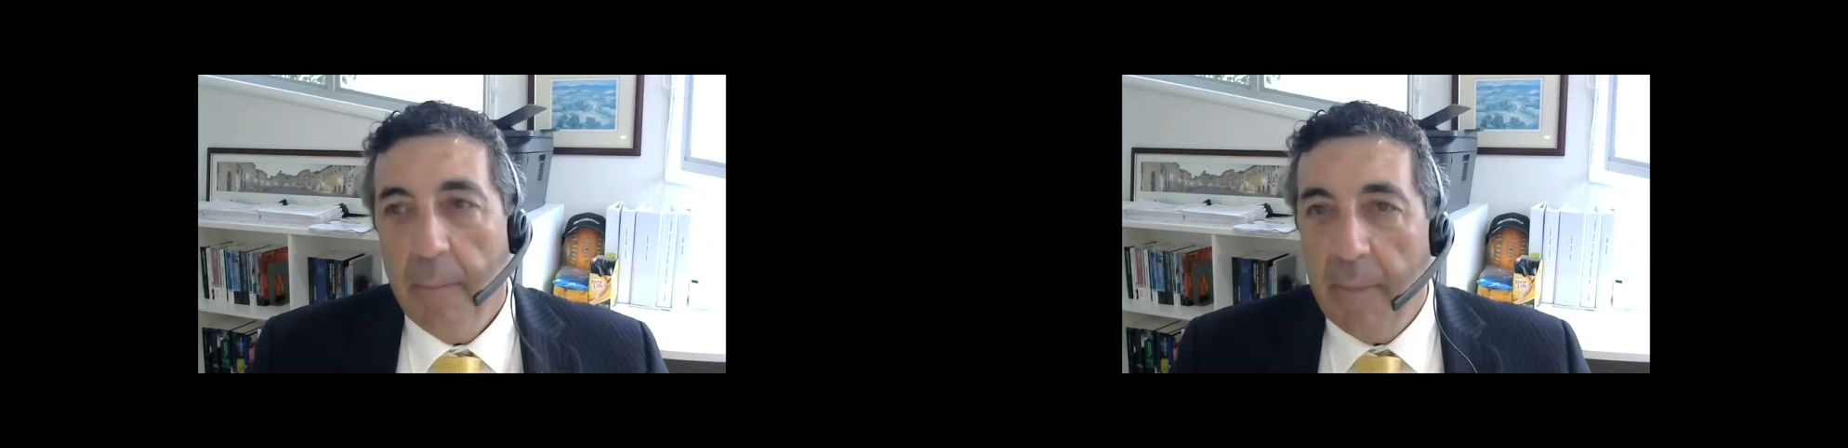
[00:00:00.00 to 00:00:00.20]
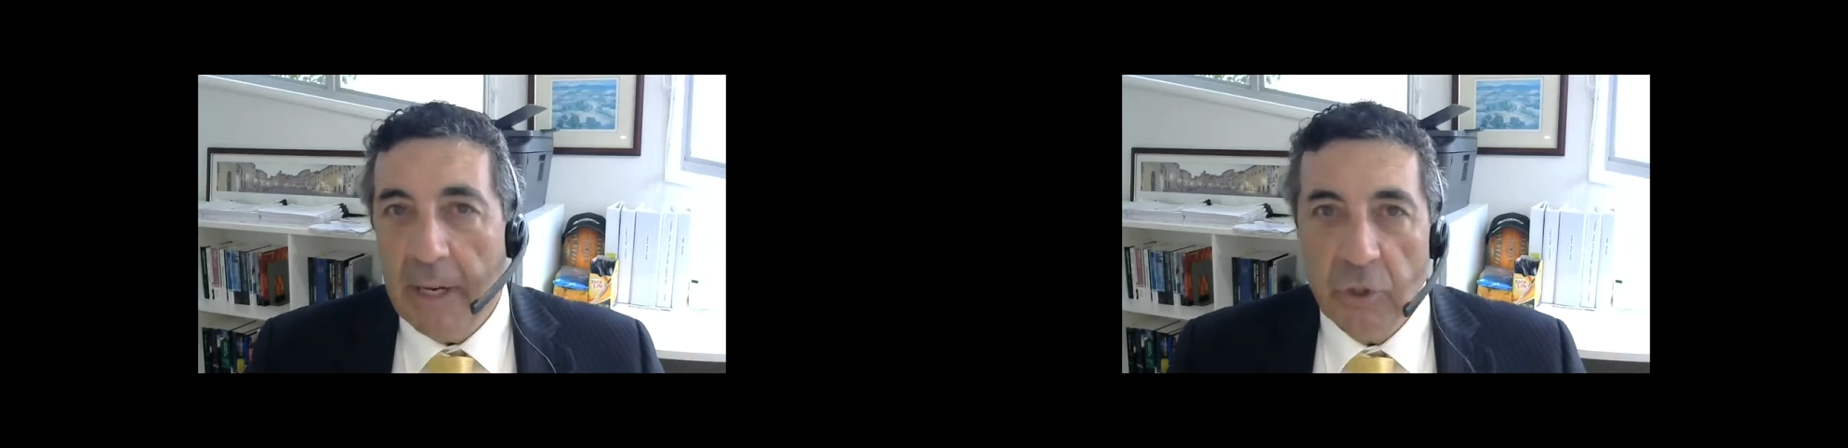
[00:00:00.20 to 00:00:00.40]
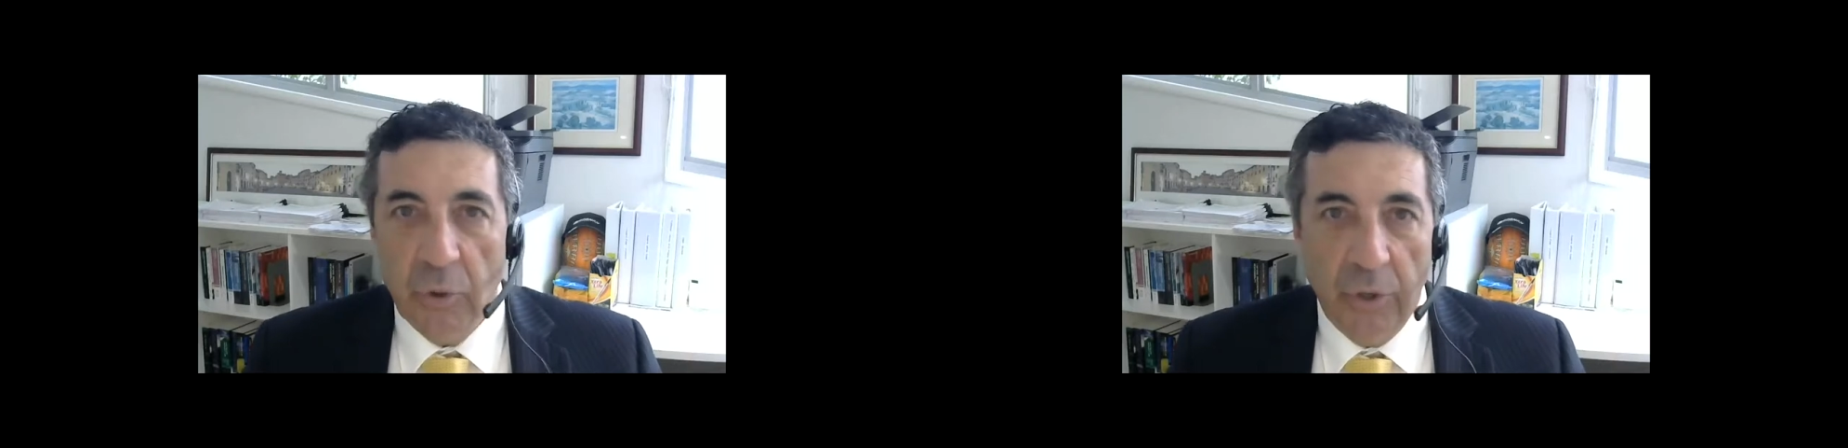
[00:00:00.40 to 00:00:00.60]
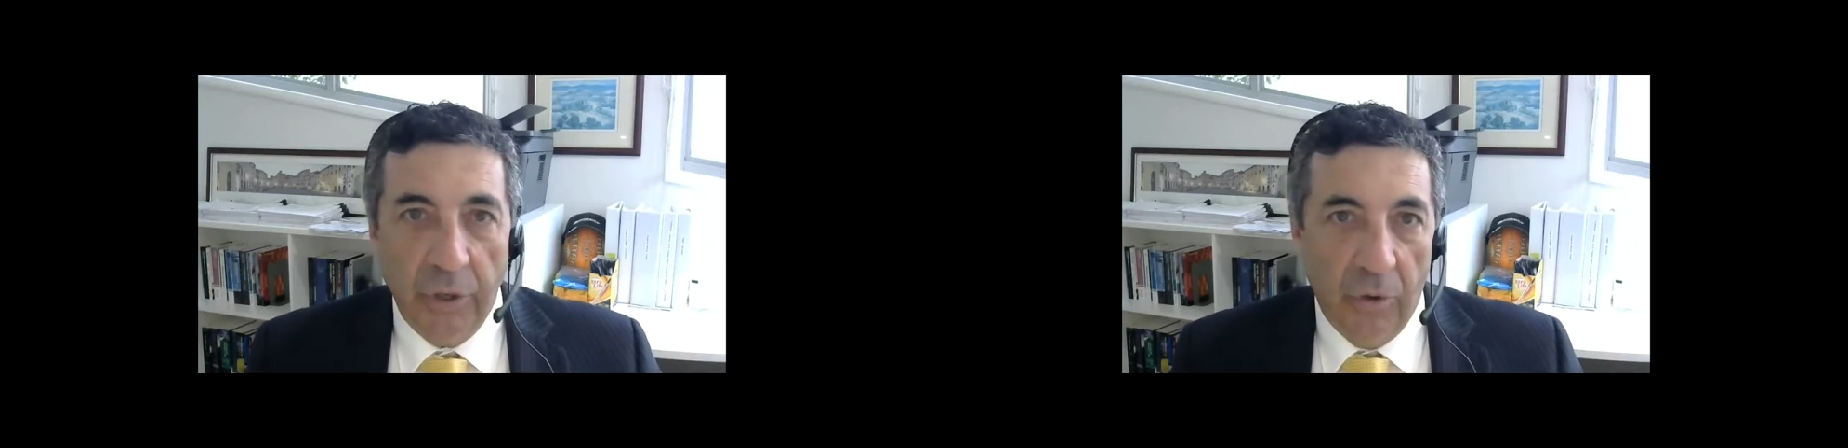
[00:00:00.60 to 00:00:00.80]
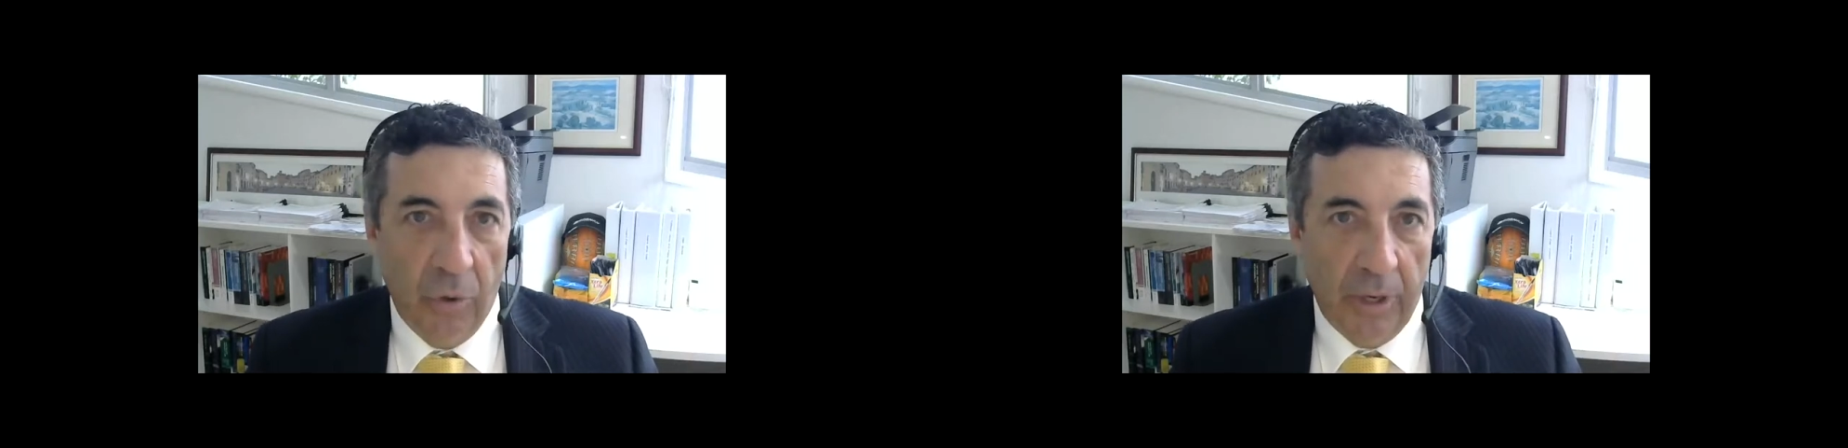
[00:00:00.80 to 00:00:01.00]
make sure
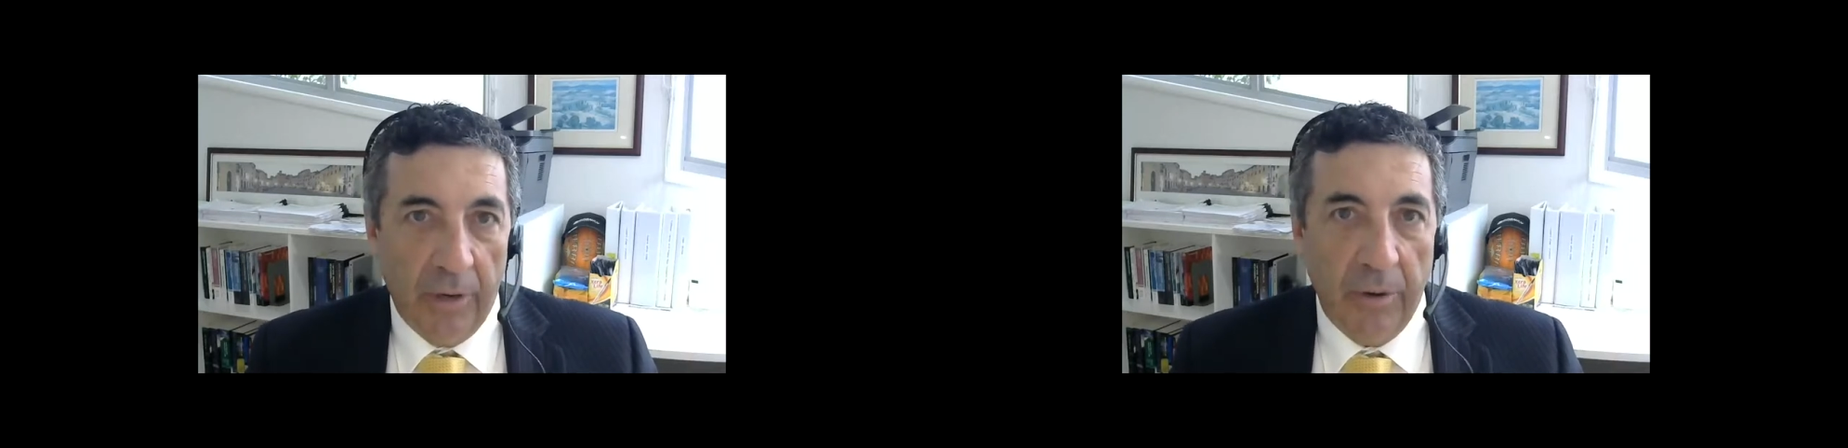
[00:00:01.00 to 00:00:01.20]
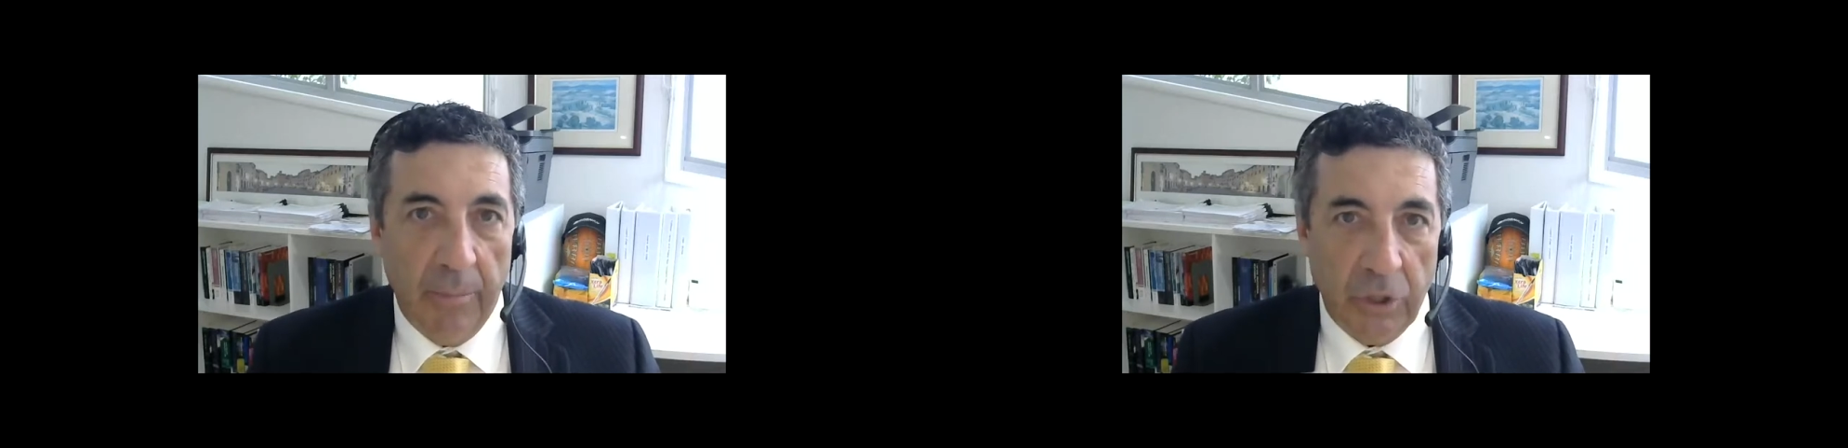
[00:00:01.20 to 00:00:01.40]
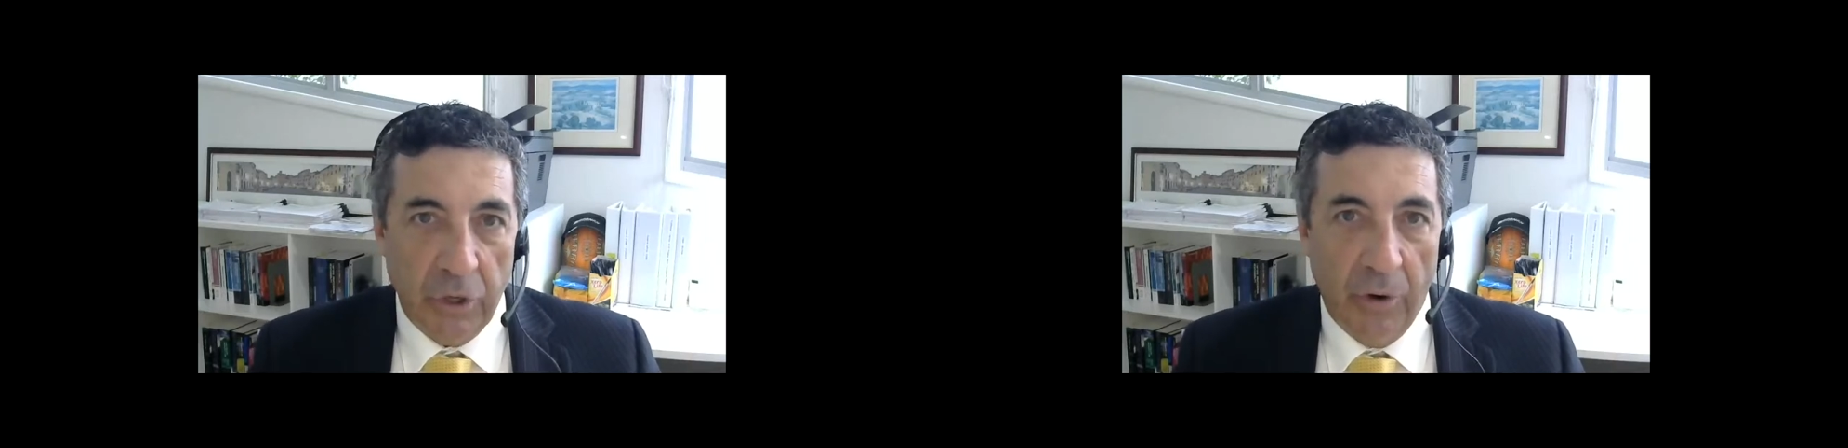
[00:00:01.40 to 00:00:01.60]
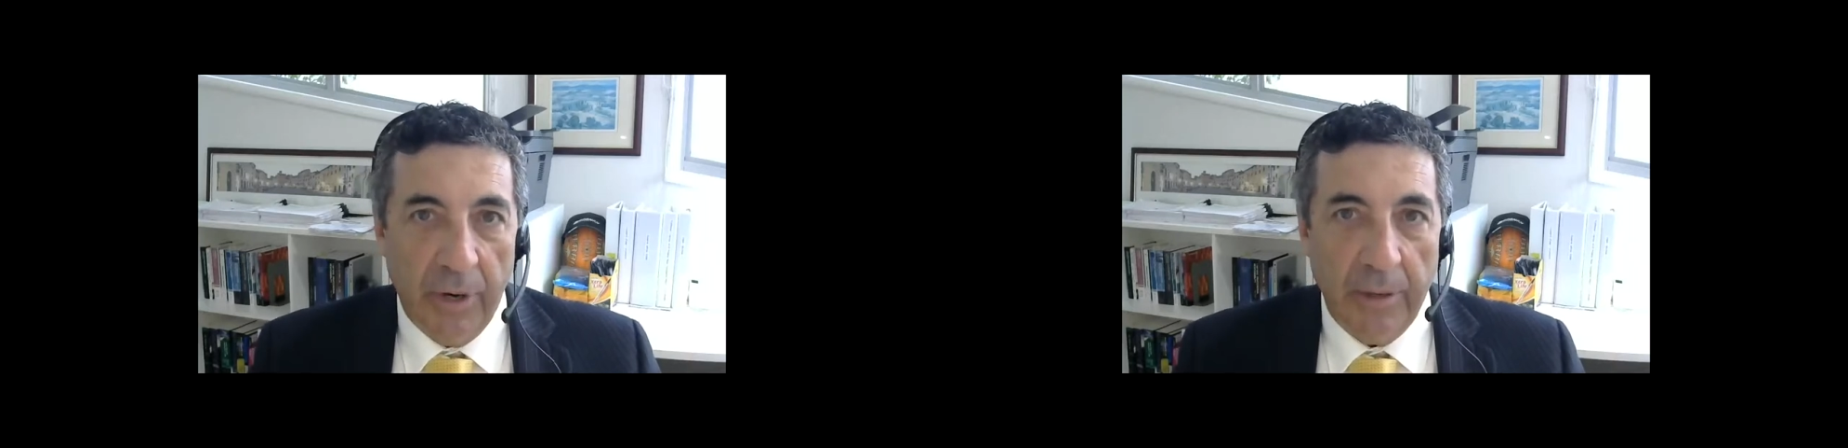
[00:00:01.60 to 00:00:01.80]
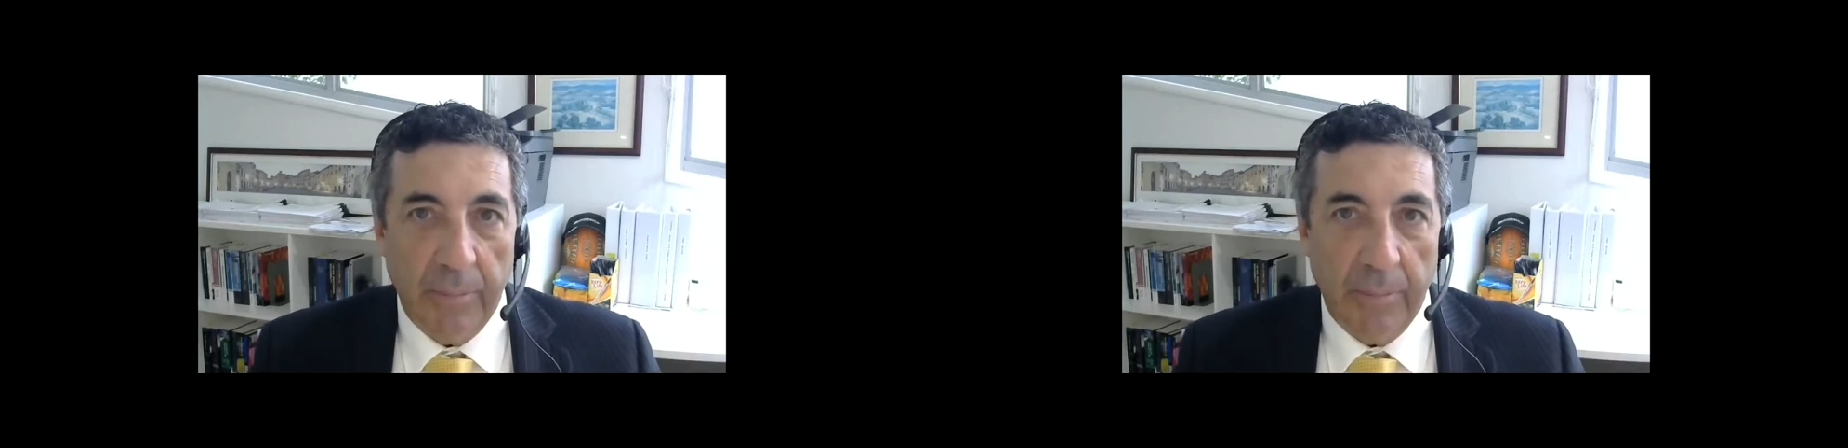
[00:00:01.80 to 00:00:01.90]
you look at majority